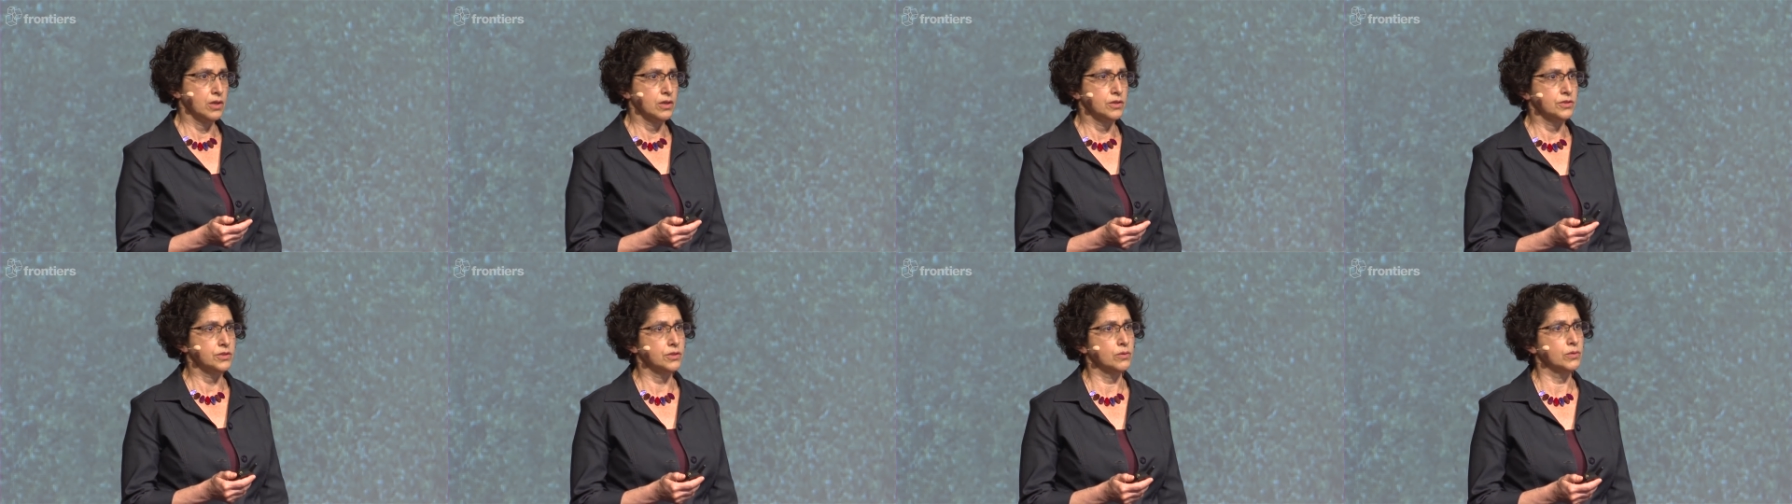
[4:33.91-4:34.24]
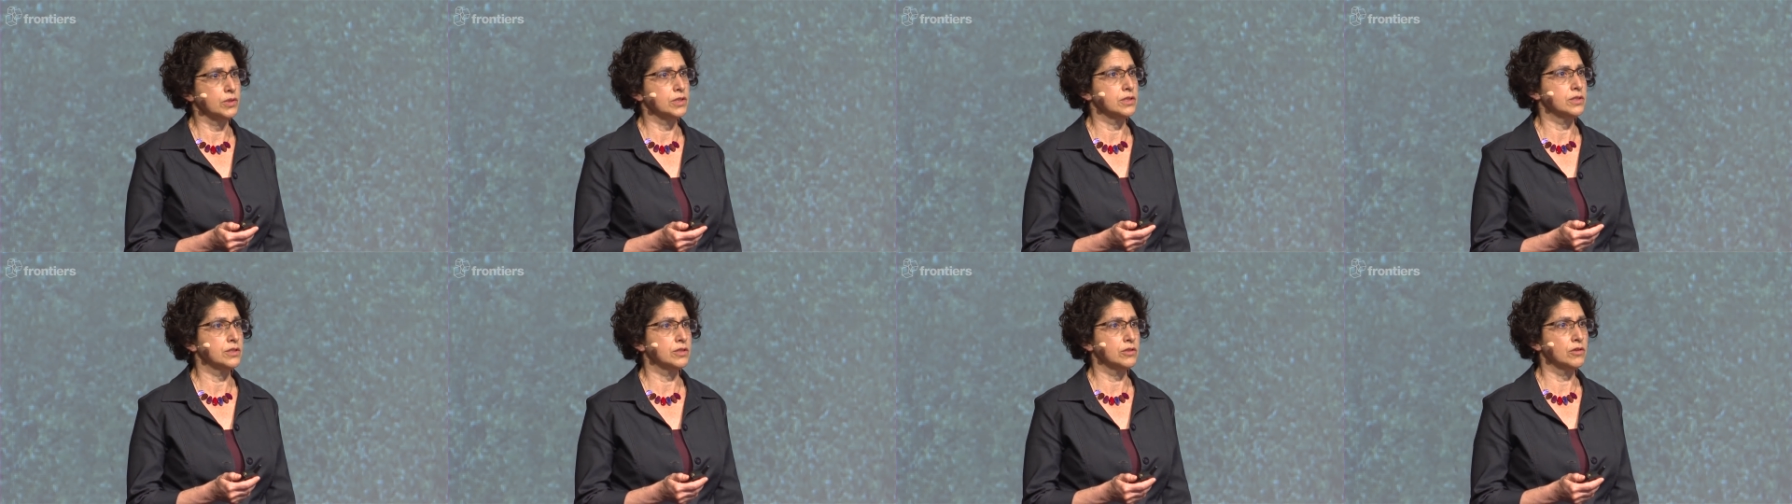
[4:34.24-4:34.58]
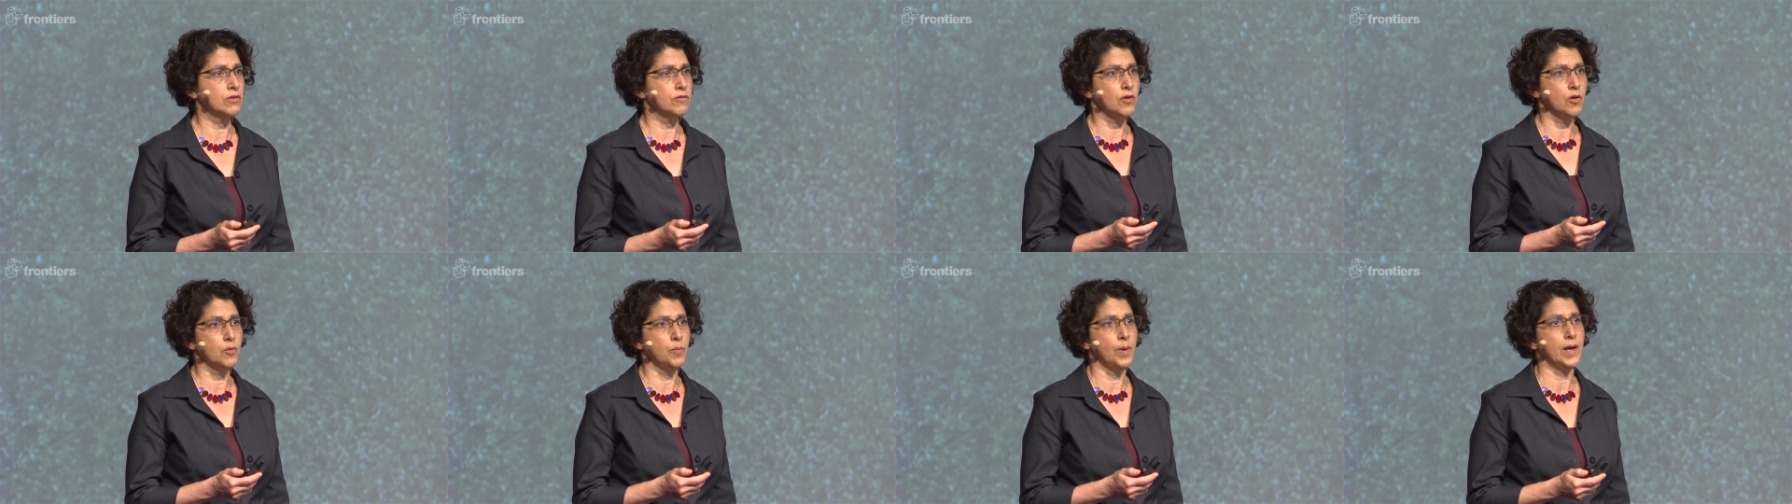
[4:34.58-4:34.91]
So in
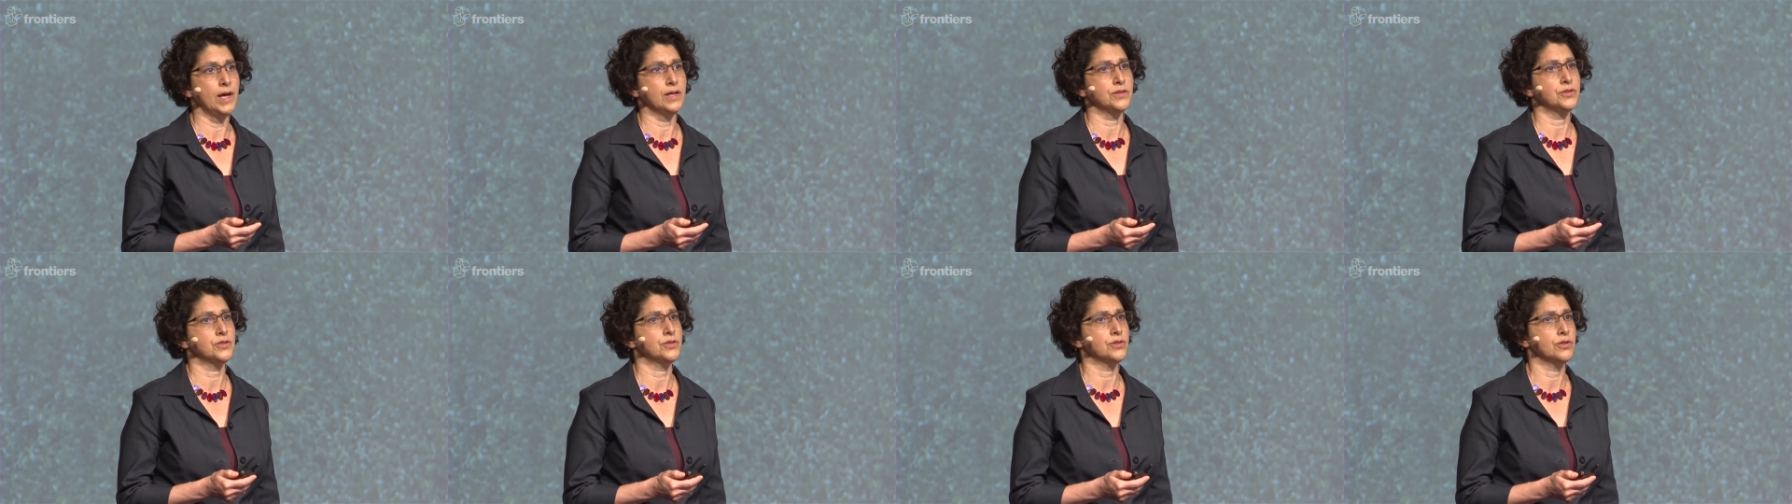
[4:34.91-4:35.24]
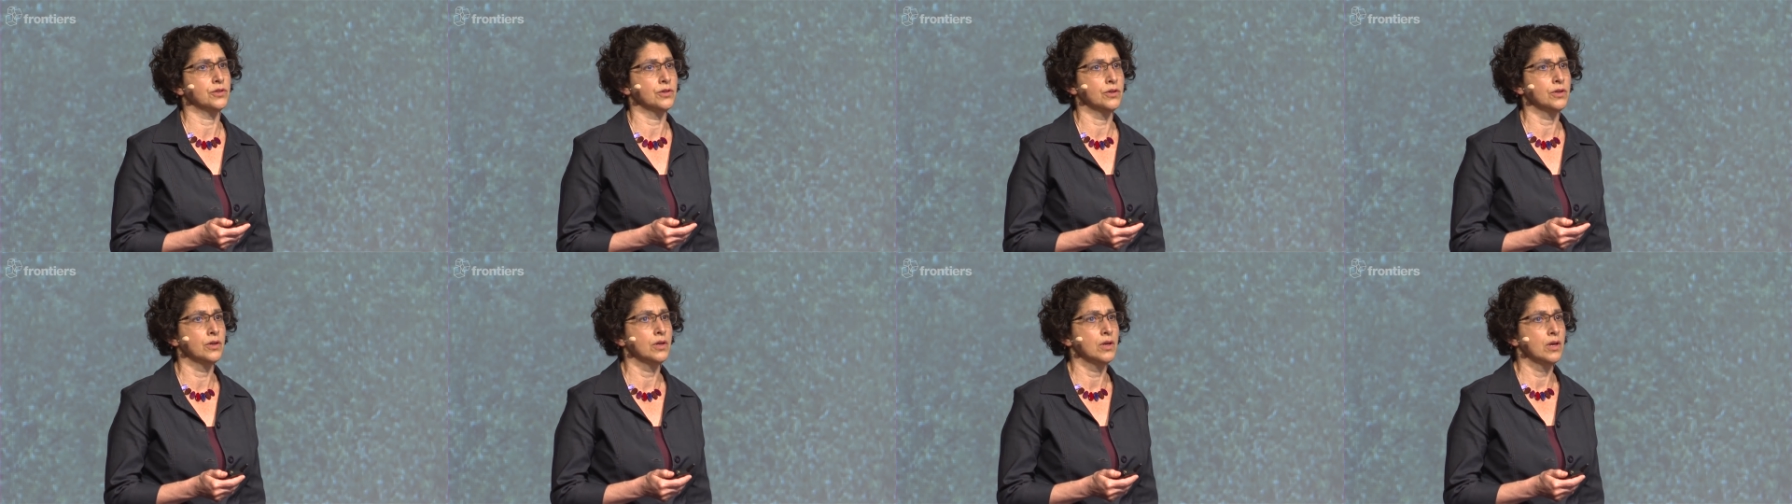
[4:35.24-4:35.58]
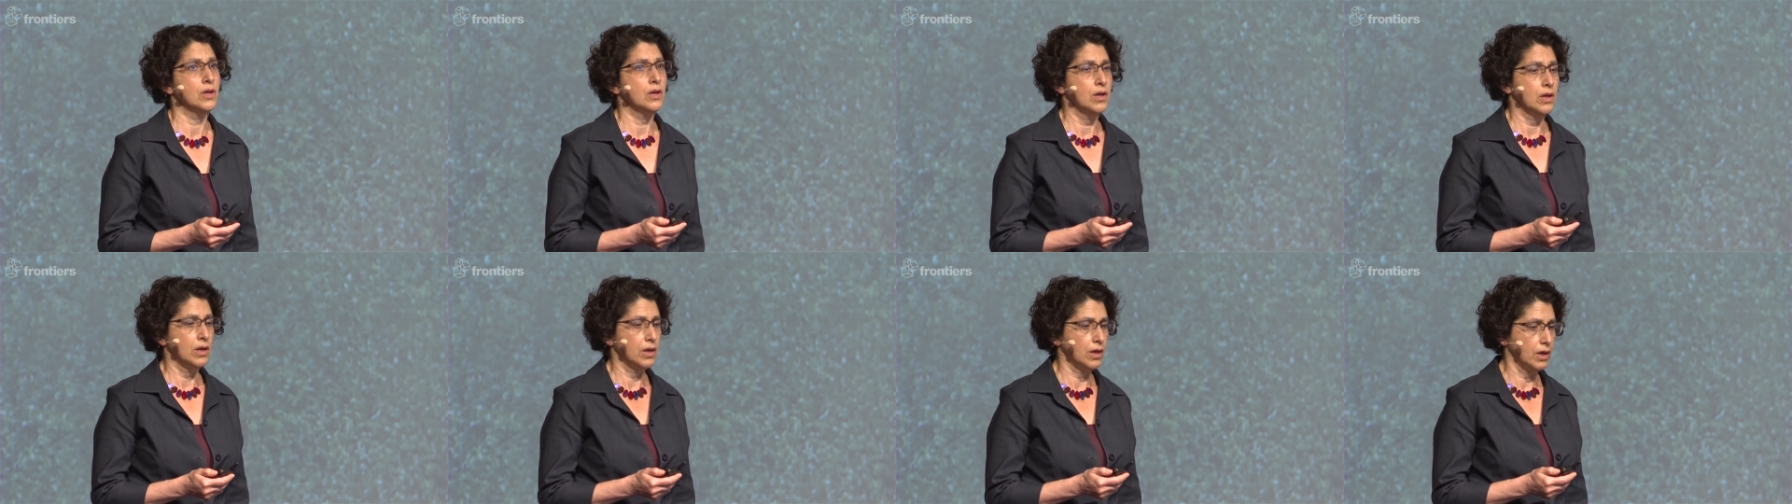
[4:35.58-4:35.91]
silvopasture,
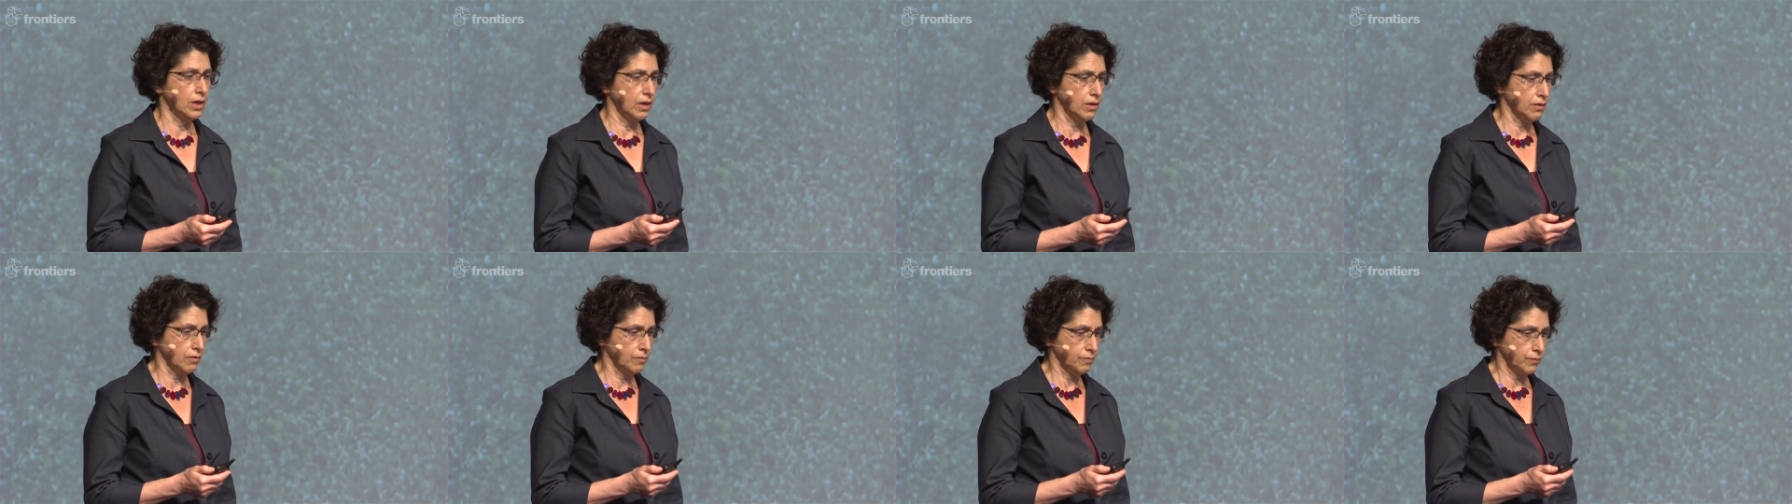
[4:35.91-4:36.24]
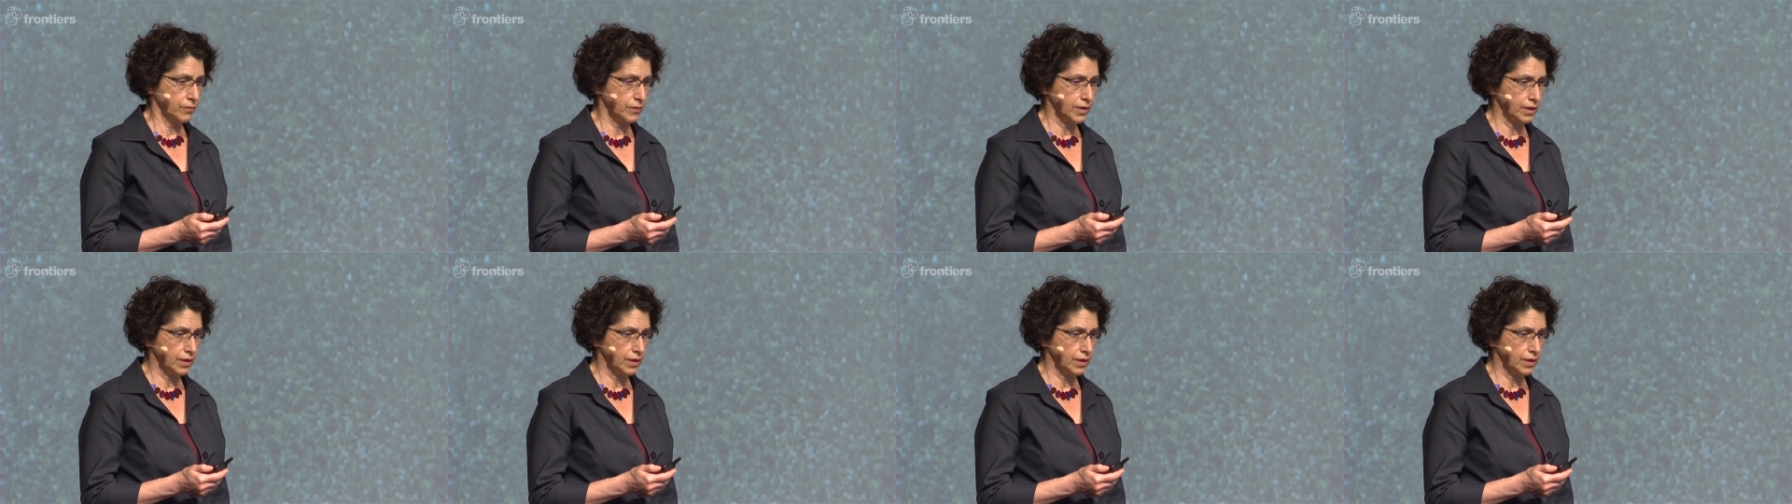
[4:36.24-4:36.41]
uh,